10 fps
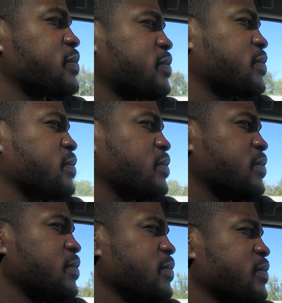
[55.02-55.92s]
What we doing?
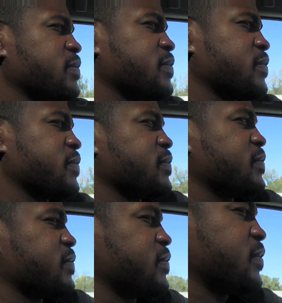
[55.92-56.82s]
What we doing? Fill them
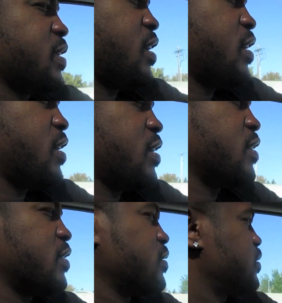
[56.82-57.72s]
in.
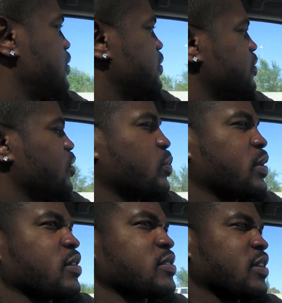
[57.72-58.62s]
Normally
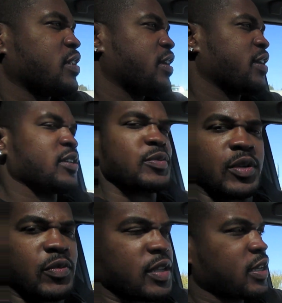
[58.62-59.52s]
on Sundays we
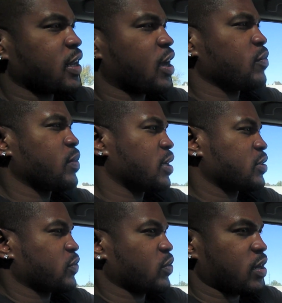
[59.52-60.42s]
don't really get out much
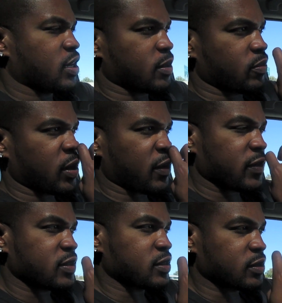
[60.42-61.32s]
for
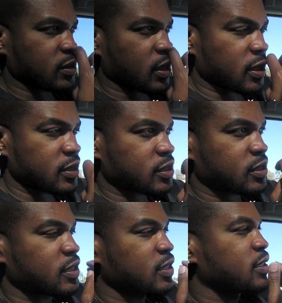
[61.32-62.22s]
breakfast or lunch,
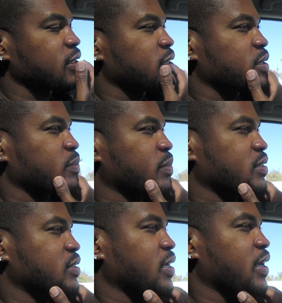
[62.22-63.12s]
but
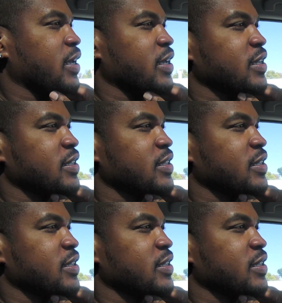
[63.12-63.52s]
today